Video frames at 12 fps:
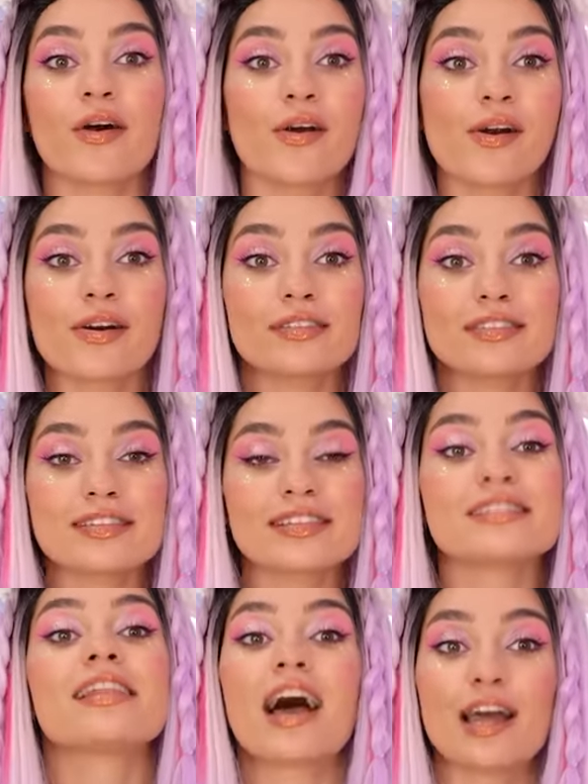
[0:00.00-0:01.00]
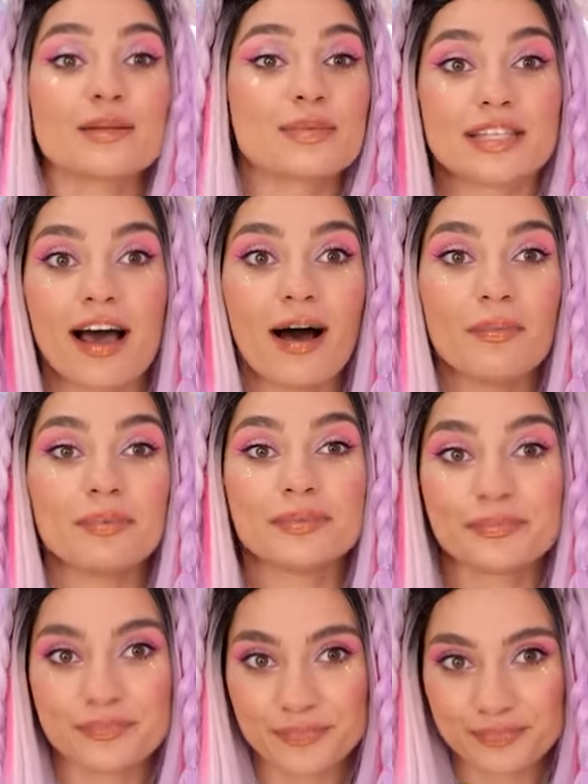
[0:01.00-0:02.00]
Girls, time's up!
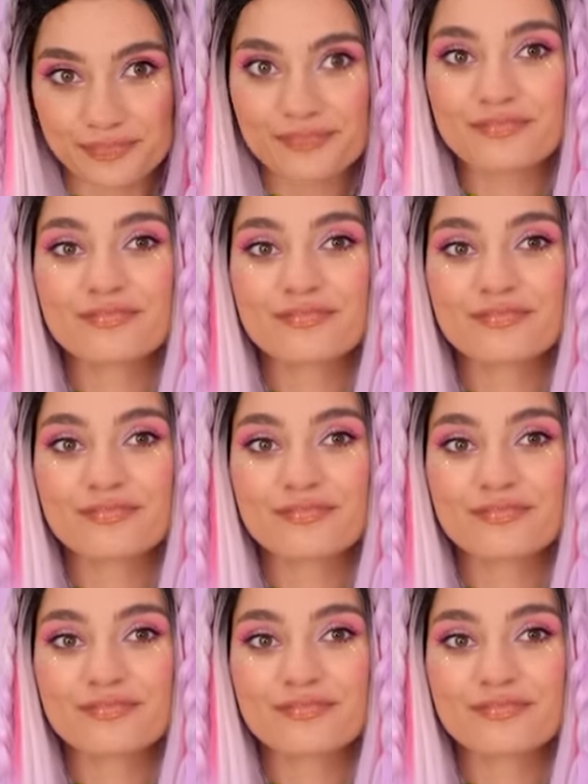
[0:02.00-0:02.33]
Let's see